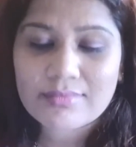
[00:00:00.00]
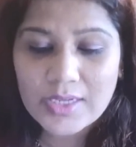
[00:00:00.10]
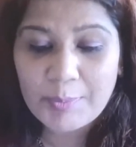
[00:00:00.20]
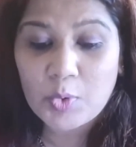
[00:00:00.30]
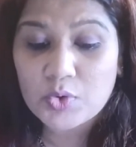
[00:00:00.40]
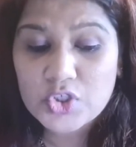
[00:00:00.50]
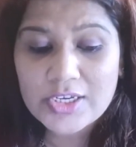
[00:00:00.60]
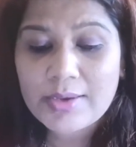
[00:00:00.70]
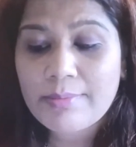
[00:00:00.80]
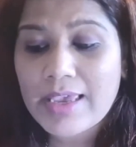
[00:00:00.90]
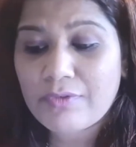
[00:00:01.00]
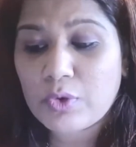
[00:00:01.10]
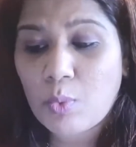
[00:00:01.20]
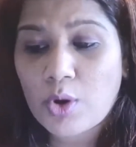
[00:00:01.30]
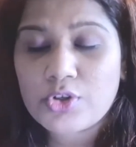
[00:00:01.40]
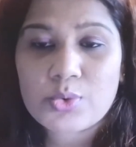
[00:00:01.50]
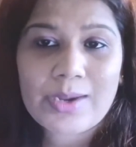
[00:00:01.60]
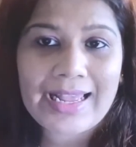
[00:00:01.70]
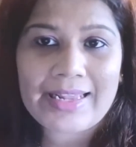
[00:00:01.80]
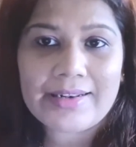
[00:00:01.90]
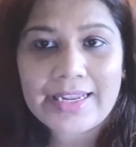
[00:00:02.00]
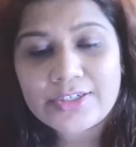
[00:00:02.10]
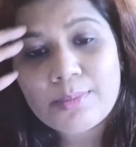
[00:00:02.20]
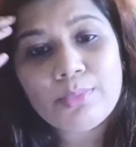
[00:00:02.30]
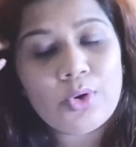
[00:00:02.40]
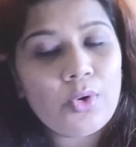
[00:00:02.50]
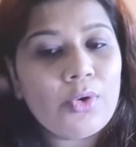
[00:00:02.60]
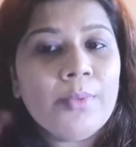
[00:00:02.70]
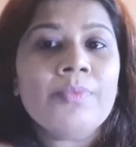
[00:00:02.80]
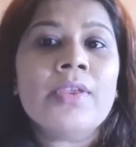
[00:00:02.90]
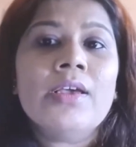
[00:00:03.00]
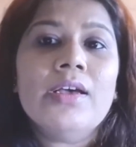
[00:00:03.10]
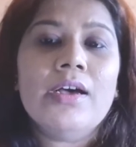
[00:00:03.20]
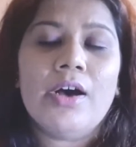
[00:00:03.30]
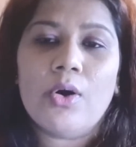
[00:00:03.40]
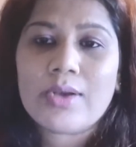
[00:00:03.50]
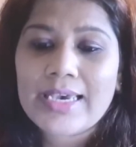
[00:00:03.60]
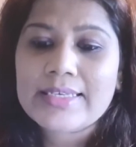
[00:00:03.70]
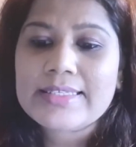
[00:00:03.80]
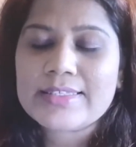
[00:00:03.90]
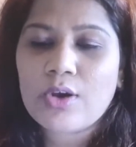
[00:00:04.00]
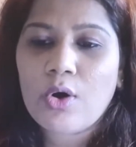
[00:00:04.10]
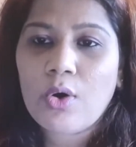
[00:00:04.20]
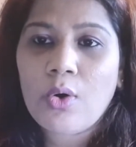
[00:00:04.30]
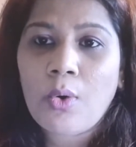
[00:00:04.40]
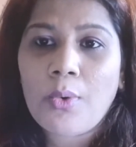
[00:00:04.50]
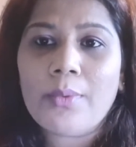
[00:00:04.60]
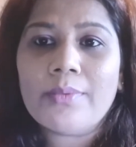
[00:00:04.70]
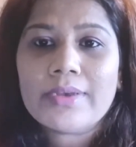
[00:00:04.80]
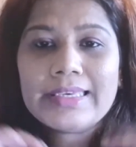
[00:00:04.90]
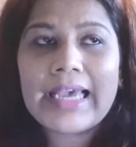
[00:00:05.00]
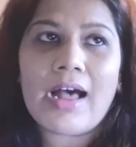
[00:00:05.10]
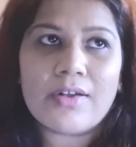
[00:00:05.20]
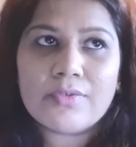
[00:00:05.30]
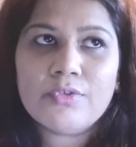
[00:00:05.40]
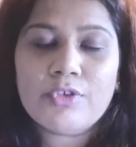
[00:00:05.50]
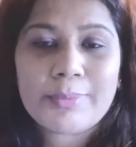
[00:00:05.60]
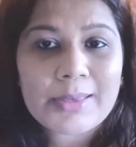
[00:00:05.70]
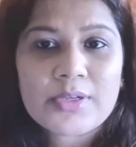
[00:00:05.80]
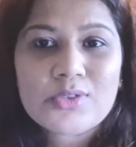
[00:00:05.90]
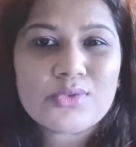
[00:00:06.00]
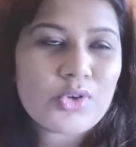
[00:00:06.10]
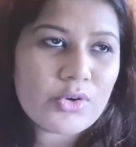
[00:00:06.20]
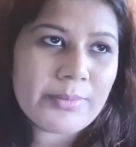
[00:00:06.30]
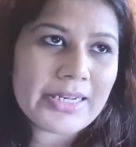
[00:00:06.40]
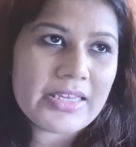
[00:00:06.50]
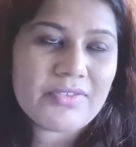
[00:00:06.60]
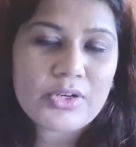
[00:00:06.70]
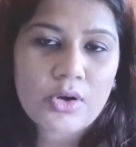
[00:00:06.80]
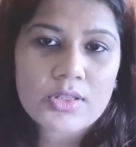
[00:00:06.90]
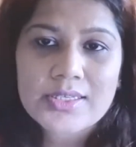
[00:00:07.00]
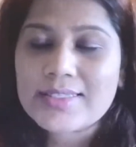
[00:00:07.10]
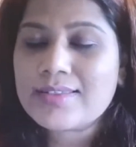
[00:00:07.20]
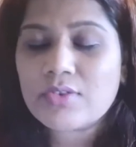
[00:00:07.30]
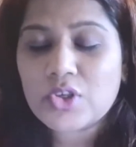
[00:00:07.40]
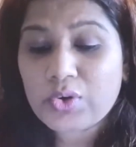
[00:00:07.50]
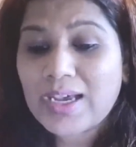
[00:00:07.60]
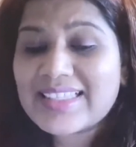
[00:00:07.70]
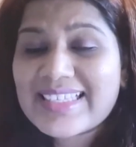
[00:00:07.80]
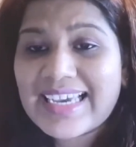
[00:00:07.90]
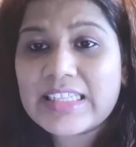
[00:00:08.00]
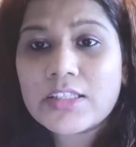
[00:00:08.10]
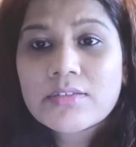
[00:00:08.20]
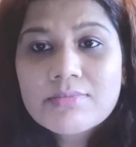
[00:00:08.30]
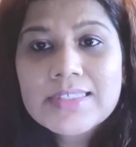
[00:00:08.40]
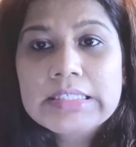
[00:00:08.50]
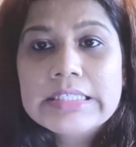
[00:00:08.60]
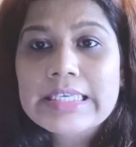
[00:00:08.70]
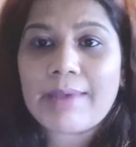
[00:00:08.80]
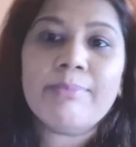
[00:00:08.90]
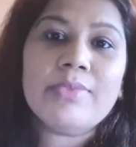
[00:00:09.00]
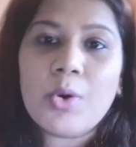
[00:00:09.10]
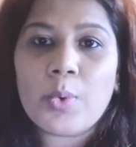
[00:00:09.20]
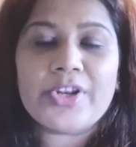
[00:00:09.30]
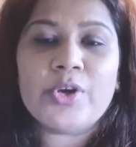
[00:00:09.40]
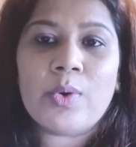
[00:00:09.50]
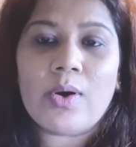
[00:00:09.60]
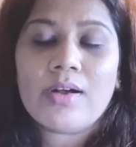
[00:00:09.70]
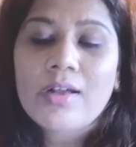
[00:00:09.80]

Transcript: approach him if you want to. I'll let him know. Okay, so yeah, for people who don't believe in all this, you guys can skip the video.